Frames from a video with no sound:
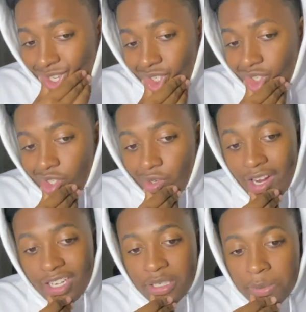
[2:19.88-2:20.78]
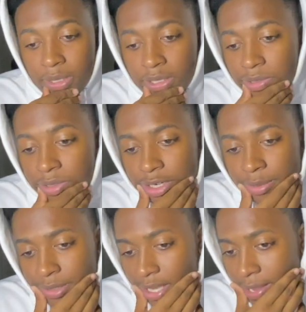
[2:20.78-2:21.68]
It's just crazy to me. You know
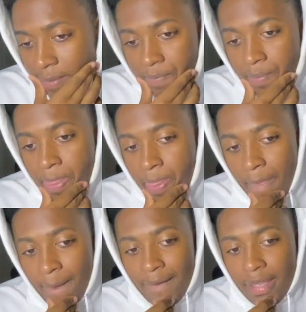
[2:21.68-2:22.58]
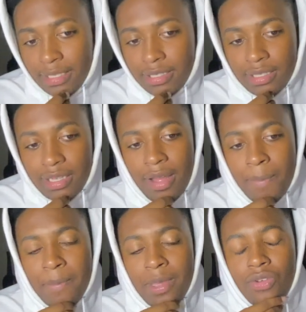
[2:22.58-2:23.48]
what I'm saying? It's a
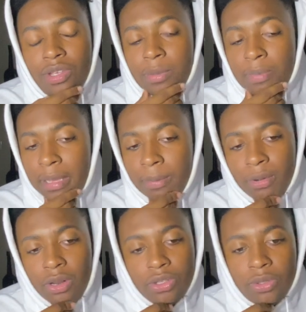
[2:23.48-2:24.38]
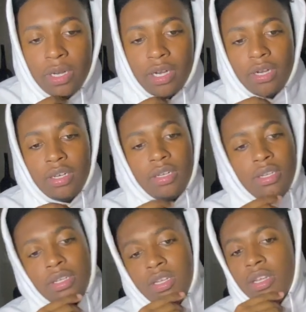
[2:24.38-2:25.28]
million people on Twitter
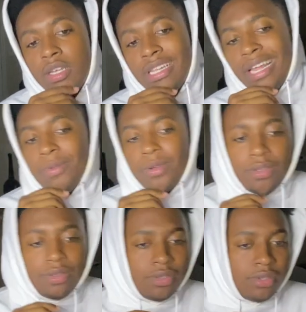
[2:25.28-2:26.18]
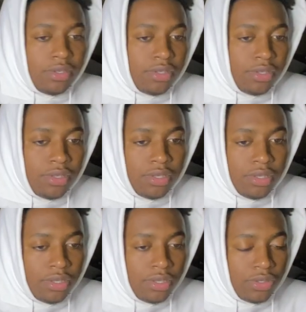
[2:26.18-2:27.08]
that will
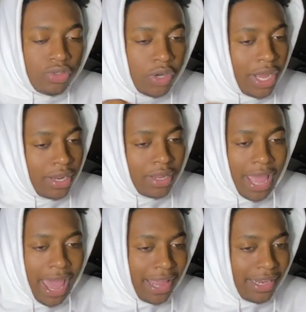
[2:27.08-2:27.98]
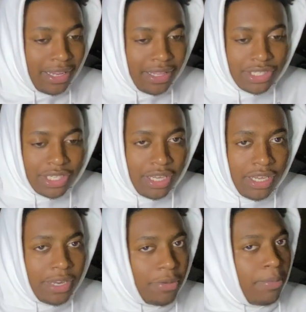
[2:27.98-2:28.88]
try to at
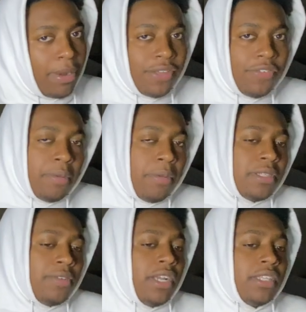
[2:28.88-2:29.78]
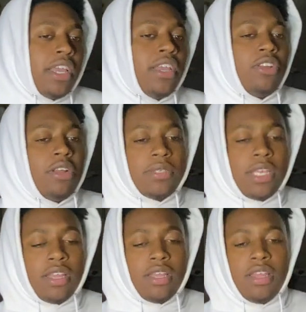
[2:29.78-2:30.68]
DDG, get replies from him stuff like that. You know what I'm
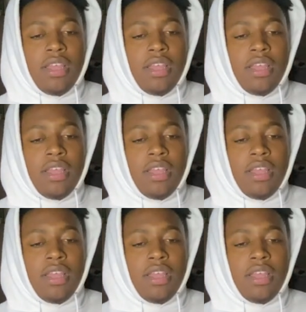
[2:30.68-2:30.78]
saying?